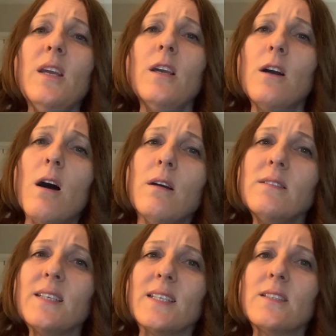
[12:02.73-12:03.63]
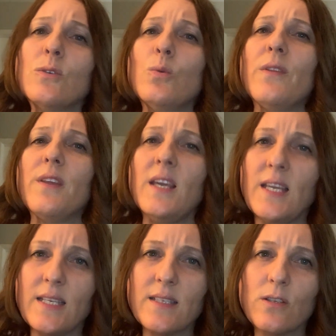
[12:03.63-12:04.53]
in contact with
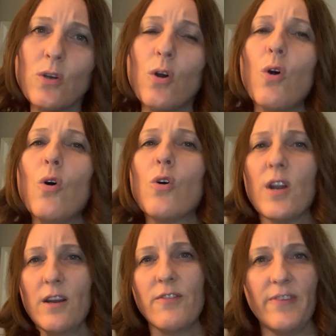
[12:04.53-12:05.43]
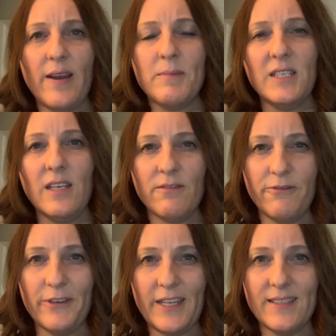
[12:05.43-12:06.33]
his or her family and
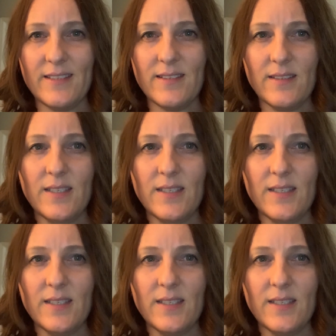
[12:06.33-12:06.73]
friends.